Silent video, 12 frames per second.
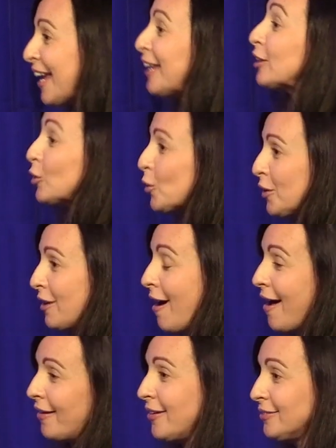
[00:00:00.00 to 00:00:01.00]
it look
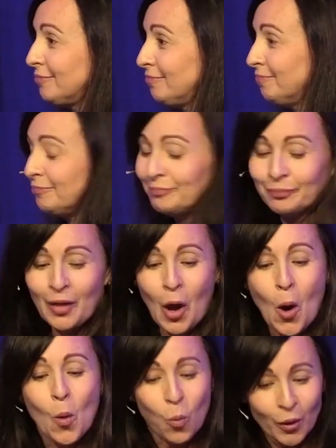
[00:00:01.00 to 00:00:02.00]
like?
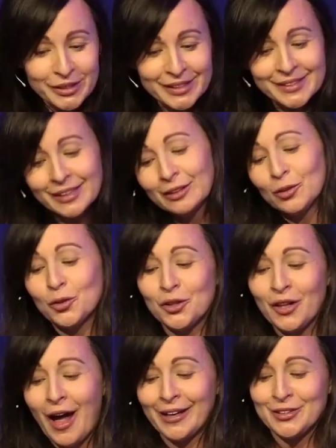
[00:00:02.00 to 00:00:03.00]
What does it look
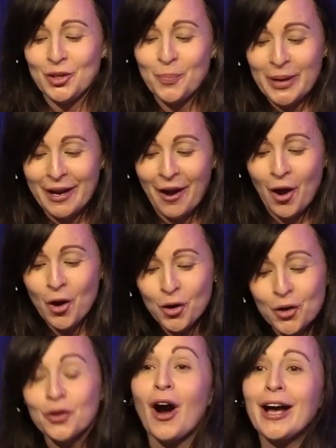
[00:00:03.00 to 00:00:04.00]
like to be a
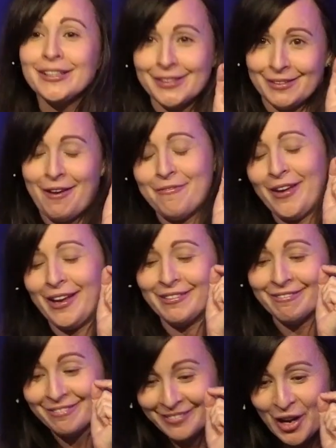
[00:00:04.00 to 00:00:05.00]
Christ-loving,
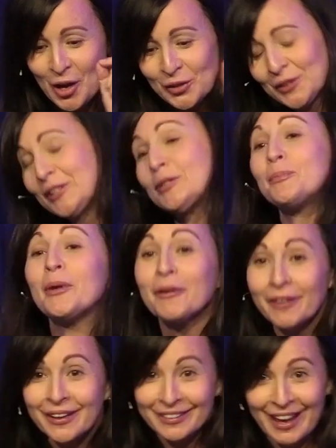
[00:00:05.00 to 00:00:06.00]

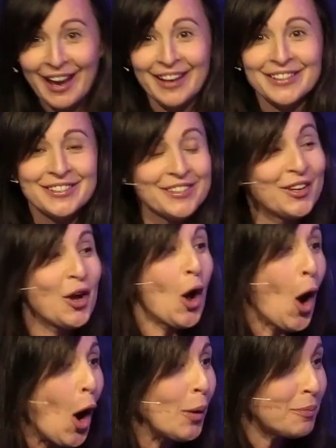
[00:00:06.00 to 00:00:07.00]
Spirit-led,
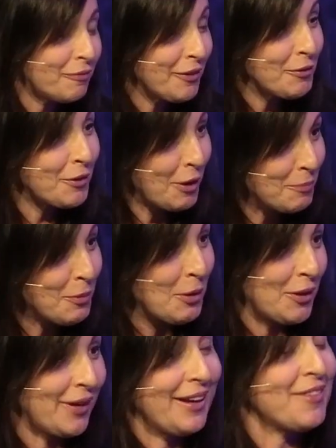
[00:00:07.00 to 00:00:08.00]
hope-filled
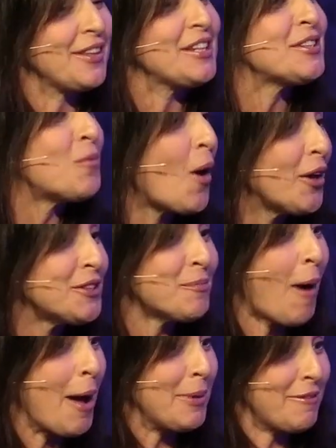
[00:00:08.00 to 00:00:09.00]
community? These words
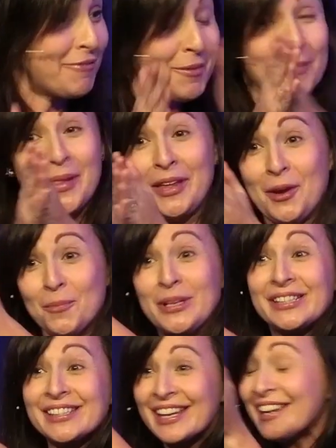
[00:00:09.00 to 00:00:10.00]
might be familiar. We
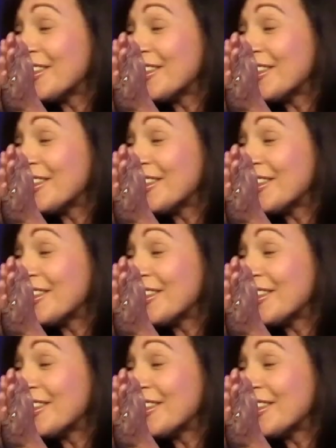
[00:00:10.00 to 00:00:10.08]
see